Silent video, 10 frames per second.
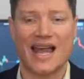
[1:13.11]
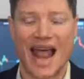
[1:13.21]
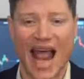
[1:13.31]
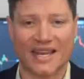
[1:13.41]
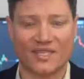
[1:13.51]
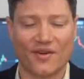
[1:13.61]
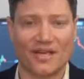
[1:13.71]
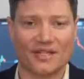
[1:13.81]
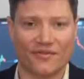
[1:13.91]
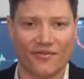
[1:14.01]
and
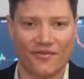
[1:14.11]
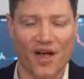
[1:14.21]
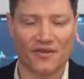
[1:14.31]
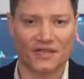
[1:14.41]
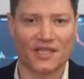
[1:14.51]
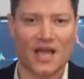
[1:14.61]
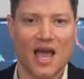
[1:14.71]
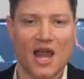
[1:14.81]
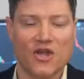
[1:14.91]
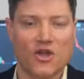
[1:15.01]
activates and funds
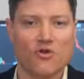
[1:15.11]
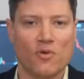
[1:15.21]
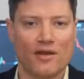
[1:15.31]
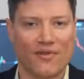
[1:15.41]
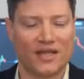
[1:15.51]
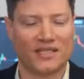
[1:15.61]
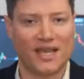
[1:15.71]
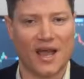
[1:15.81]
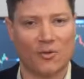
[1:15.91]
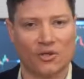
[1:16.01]
a new invest
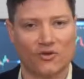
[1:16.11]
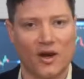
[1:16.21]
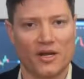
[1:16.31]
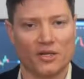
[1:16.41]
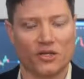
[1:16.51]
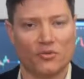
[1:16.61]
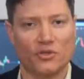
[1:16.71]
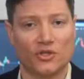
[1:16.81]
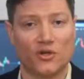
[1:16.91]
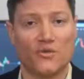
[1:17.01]
account with Trading
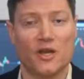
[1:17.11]
212,